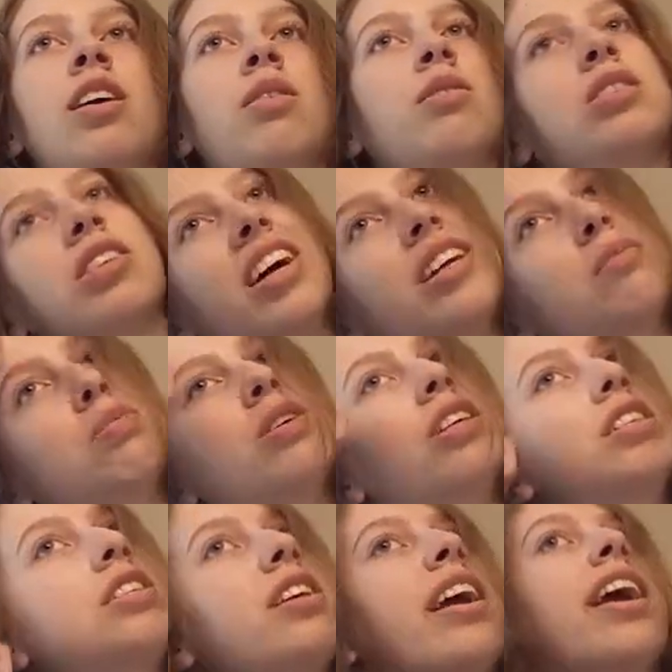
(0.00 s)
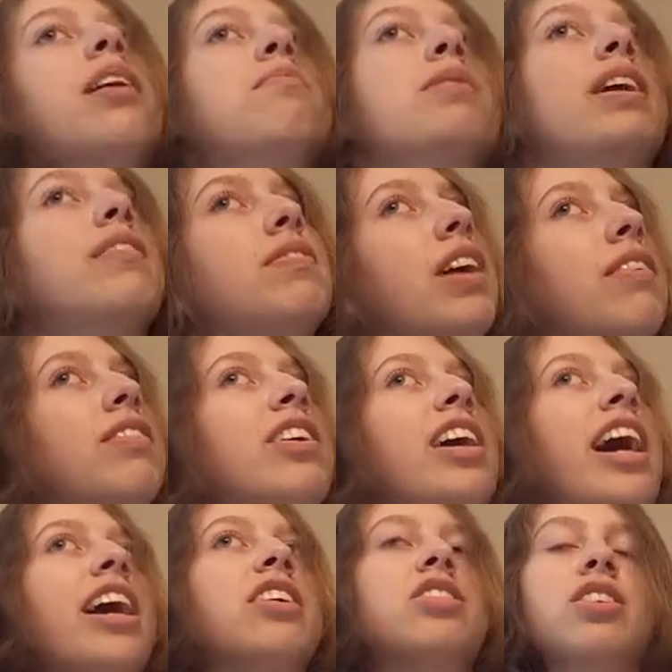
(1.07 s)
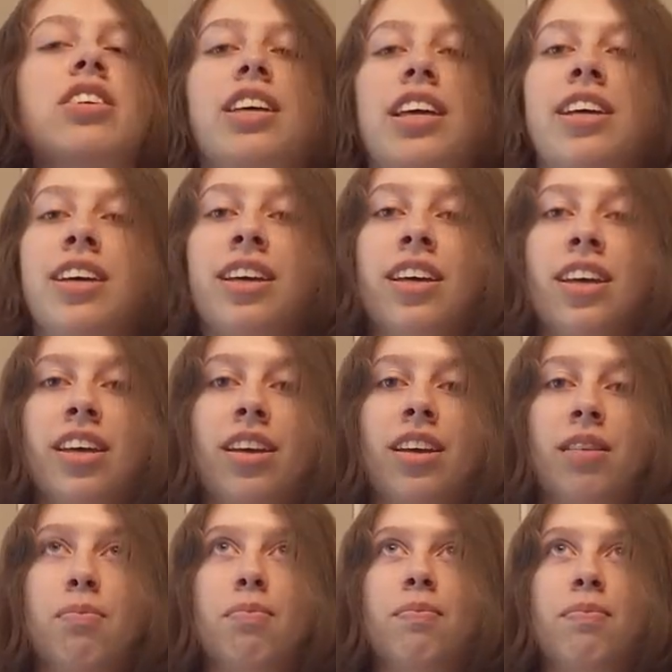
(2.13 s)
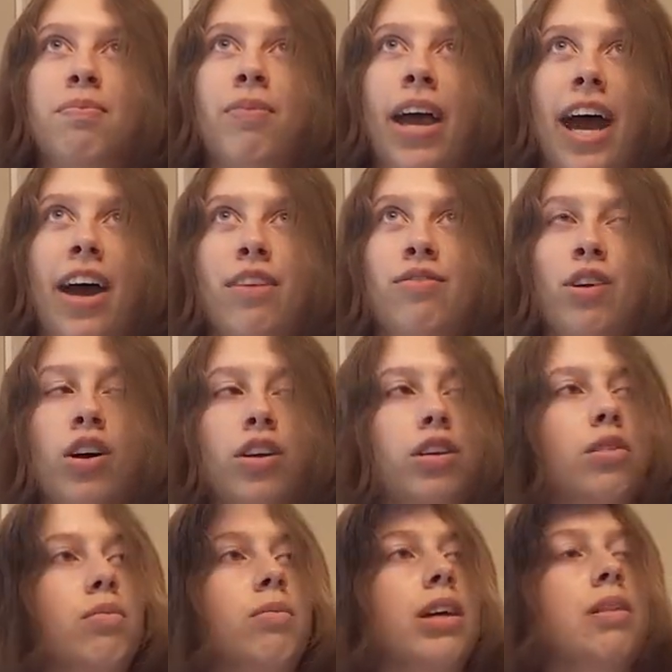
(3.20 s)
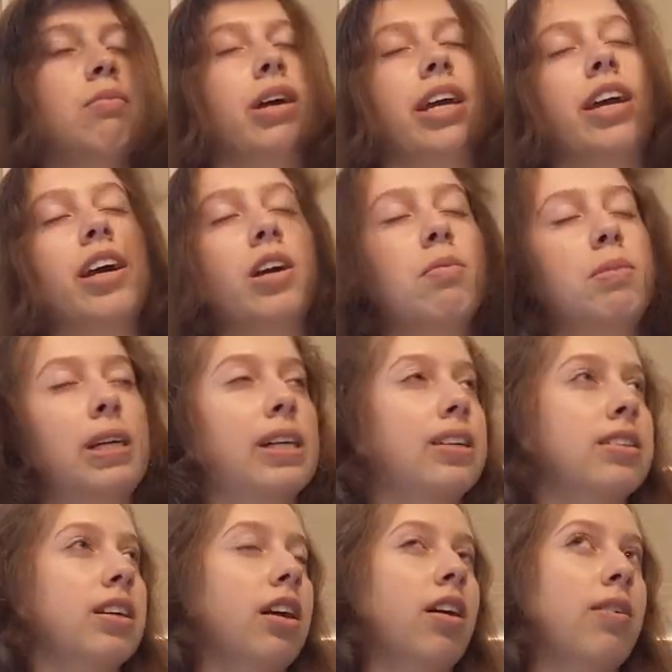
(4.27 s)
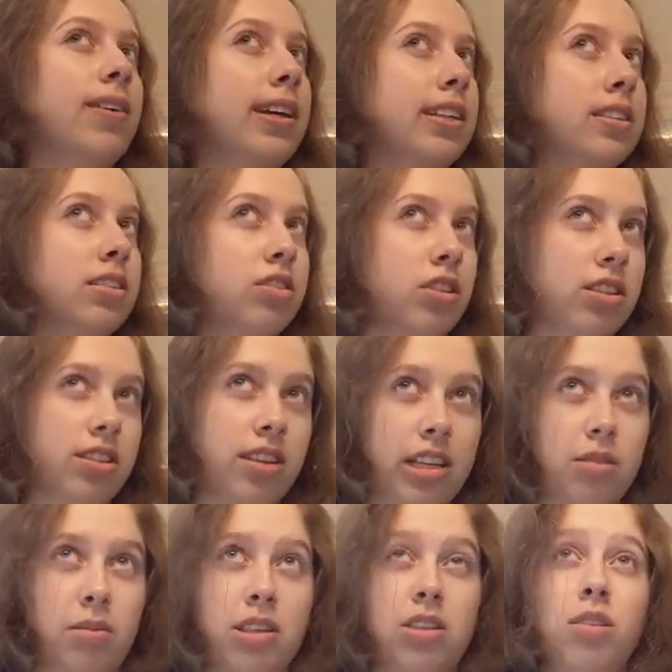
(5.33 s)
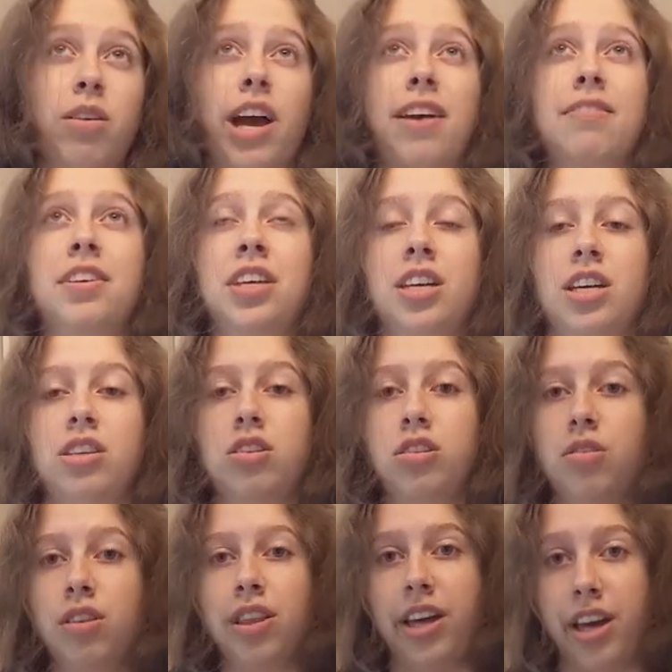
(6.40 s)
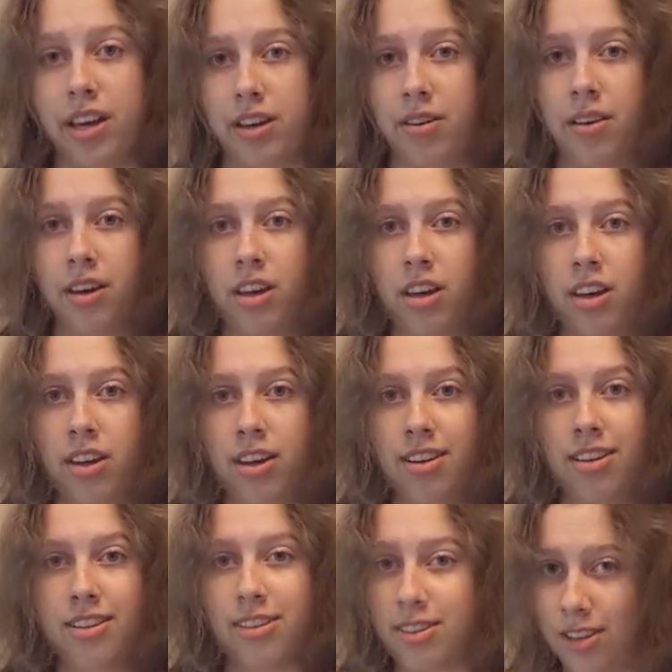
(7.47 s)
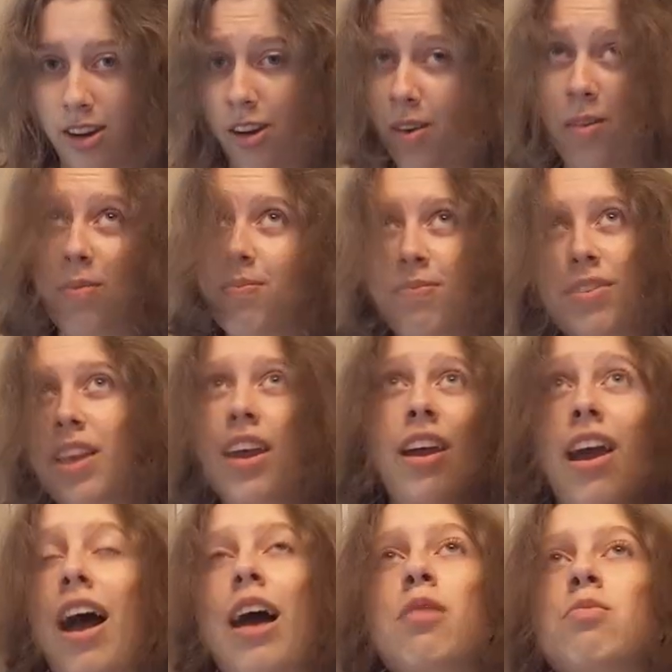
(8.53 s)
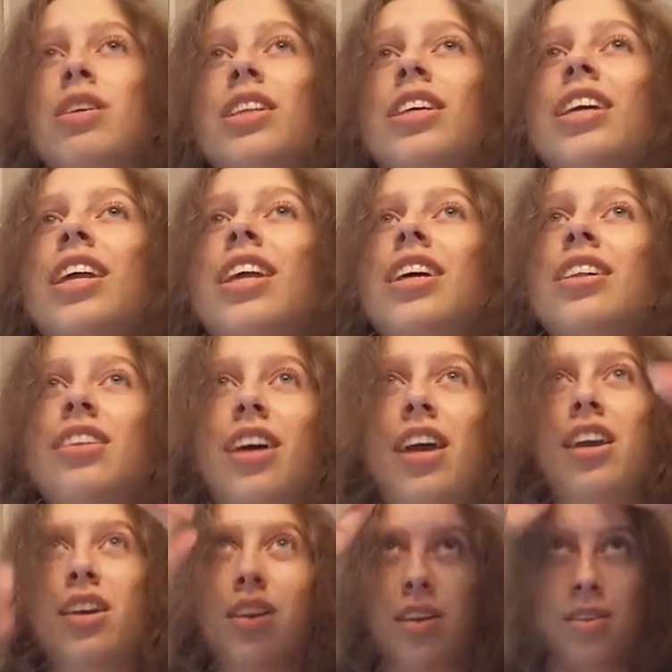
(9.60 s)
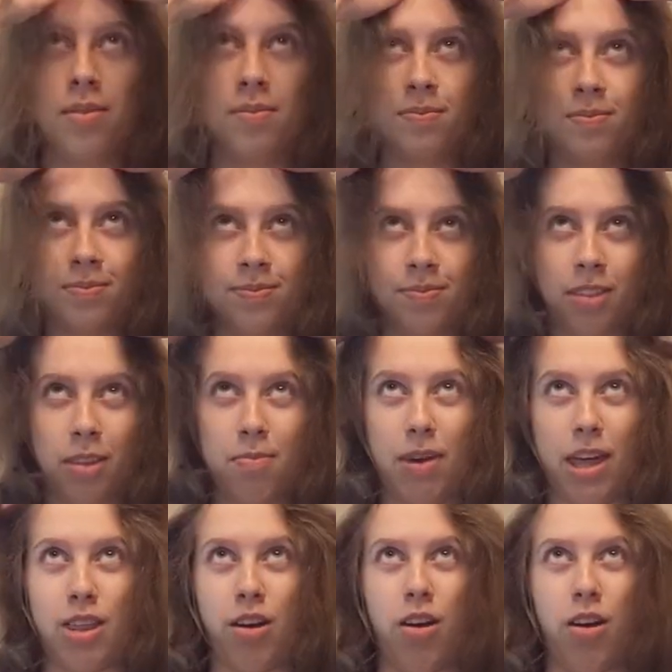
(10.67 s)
which I appreciate, but I've never actually had volume in my hair because it always just has been too heavy and too thick. So I'm really getting like Beth